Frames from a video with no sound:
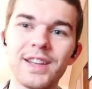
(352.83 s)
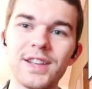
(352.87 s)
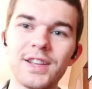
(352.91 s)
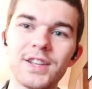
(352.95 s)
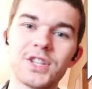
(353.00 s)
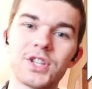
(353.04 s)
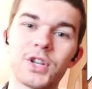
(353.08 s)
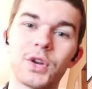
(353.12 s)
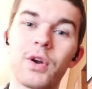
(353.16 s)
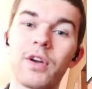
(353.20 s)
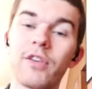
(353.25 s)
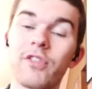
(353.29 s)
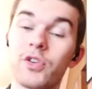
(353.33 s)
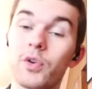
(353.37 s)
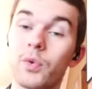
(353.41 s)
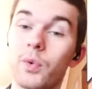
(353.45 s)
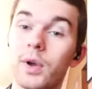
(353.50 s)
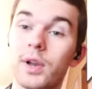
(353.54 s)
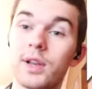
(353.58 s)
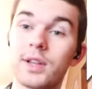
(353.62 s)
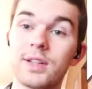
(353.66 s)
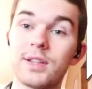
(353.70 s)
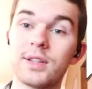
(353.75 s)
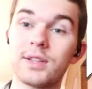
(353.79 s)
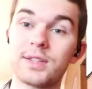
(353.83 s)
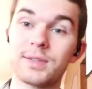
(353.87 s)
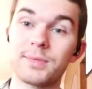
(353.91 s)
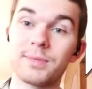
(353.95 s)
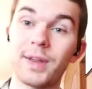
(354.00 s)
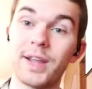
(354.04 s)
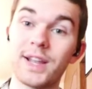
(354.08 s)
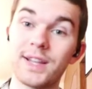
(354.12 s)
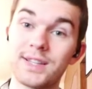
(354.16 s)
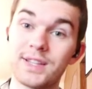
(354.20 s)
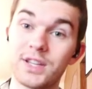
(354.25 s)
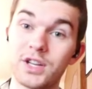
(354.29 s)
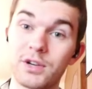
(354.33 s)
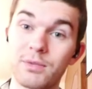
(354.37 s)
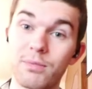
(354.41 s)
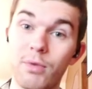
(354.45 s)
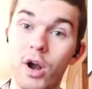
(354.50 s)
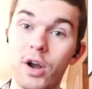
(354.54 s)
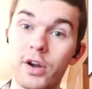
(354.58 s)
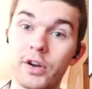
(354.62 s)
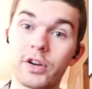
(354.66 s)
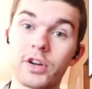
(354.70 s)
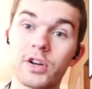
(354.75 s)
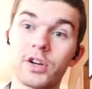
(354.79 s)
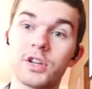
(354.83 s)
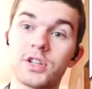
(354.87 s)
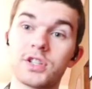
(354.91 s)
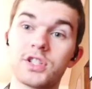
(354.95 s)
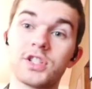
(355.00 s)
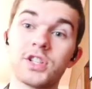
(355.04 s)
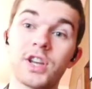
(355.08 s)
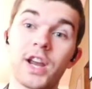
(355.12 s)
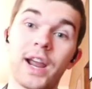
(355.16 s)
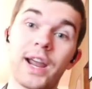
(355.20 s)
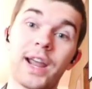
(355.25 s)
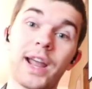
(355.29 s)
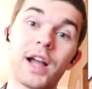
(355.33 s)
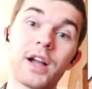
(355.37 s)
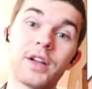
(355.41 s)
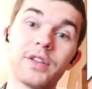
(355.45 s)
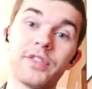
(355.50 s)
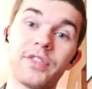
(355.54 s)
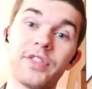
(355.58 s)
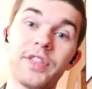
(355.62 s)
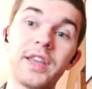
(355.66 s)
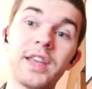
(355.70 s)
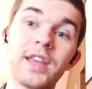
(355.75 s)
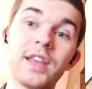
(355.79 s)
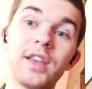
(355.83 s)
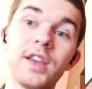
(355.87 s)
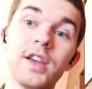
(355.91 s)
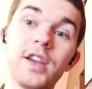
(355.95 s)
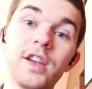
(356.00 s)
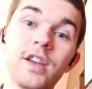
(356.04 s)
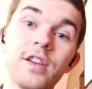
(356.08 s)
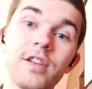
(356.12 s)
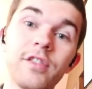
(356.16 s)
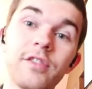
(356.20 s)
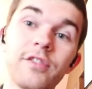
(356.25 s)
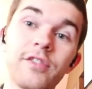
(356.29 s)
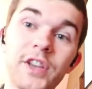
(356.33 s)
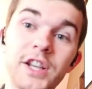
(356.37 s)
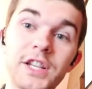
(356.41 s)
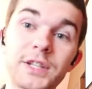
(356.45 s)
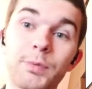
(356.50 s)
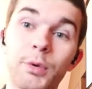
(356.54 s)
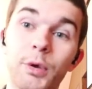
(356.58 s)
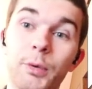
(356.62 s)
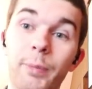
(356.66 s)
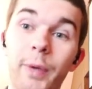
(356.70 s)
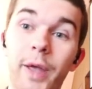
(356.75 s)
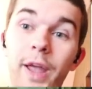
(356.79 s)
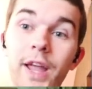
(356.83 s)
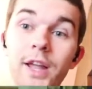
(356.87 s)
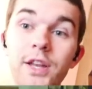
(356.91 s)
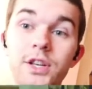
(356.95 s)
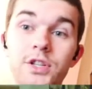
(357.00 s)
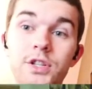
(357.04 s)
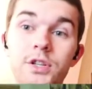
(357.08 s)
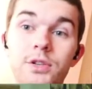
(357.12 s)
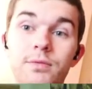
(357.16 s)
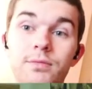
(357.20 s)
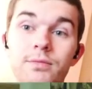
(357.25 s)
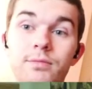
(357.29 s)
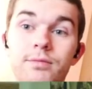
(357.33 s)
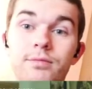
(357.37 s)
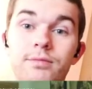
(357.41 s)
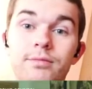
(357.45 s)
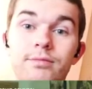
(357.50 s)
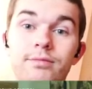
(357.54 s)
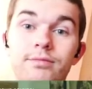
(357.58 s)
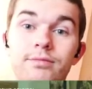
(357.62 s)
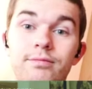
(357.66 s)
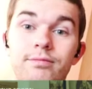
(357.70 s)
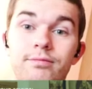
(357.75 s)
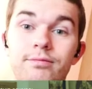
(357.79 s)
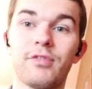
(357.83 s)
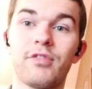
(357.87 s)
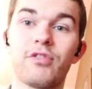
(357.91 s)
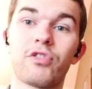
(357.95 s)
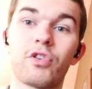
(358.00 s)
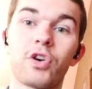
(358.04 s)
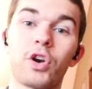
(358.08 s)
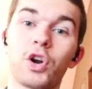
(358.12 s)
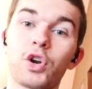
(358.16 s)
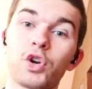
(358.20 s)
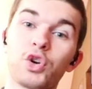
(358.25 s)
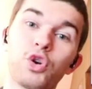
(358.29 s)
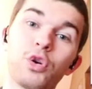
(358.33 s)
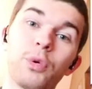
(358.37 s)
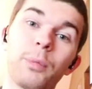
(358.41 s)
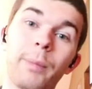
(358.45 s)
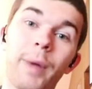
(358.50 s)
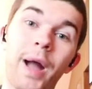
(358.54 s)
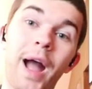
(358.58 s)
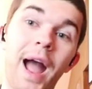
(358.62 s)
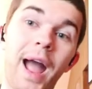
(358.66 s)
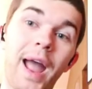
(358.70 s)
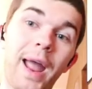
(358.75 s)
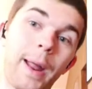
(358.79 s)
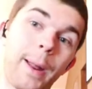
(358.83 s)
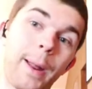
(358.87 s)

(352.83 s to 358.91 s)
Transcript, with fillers: So if you want some nice in-ear monitors, check out the Facebook page for our group buy.